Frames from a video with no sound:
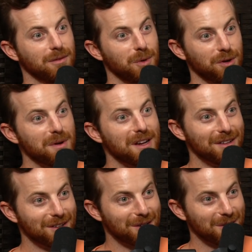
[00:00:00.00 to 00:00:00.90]
Which
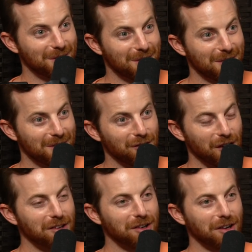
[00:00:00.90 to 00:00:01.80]
means the
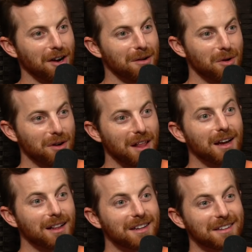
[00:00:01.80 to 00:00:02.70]
chances are more
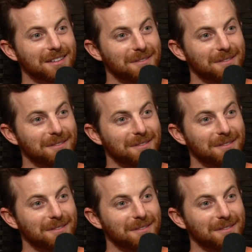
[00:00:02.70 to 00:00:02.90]
likely.